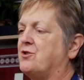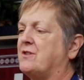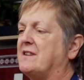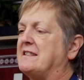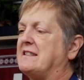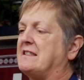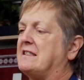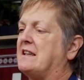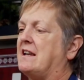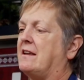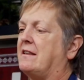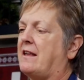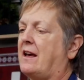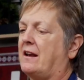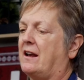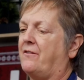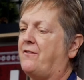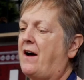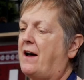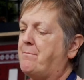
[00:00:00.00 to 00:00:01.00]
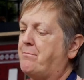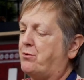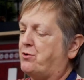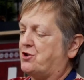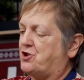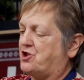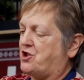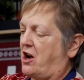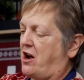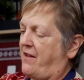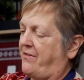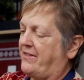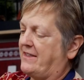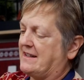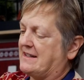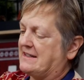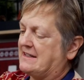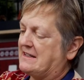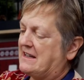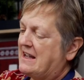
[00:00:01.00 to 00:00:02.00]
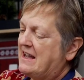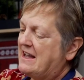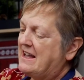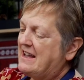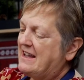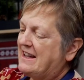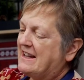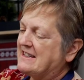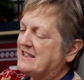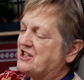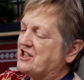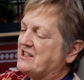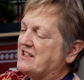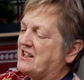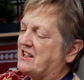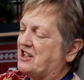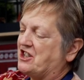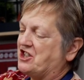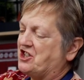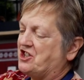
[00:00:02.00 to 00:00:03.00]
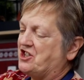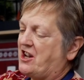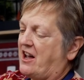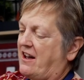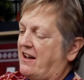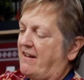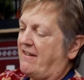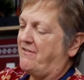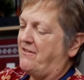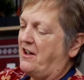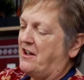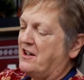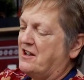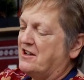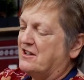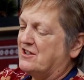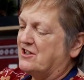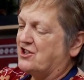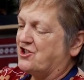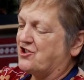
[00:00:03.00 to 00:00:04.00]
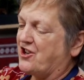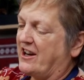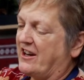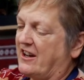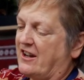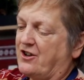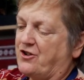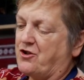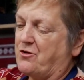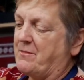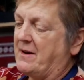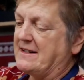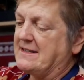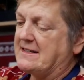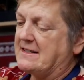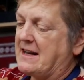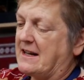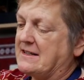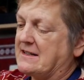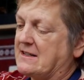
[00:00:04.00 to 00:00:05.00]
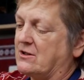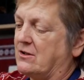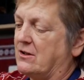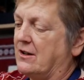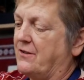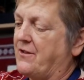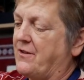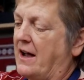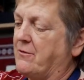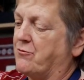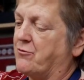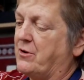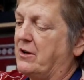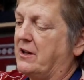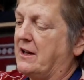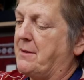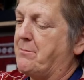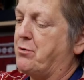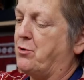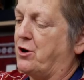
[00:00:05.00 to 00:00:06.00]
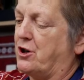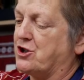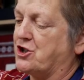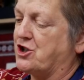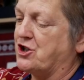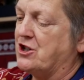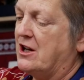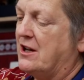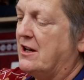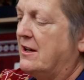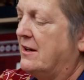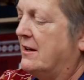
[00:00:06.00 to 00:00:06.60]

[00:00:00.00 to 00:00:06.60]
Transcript: you can see that if I push on this, it's just going to shove straight under my stencil if I really push.